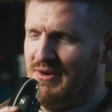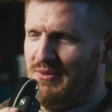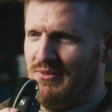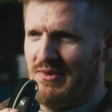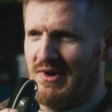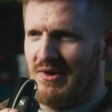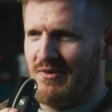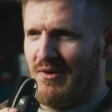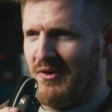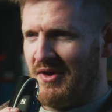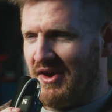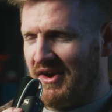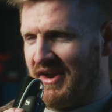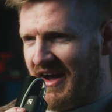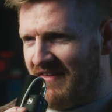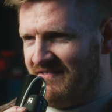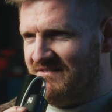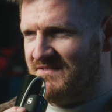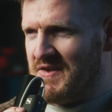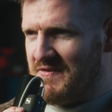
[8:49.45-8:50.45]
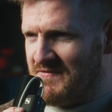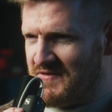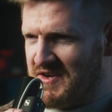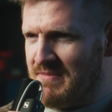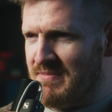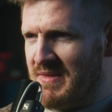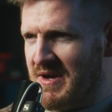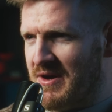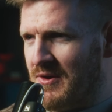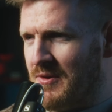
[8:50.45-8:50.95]
We're rolling at
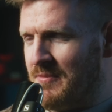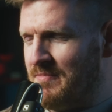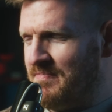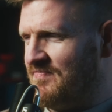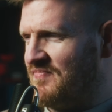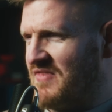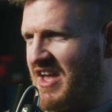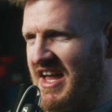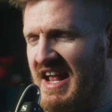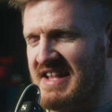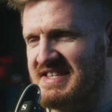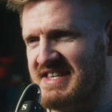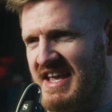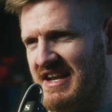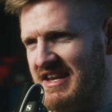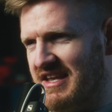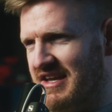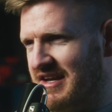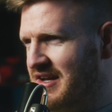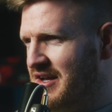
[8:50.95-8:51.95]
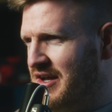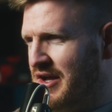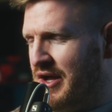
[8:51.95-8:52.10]
50mm, and I tell you,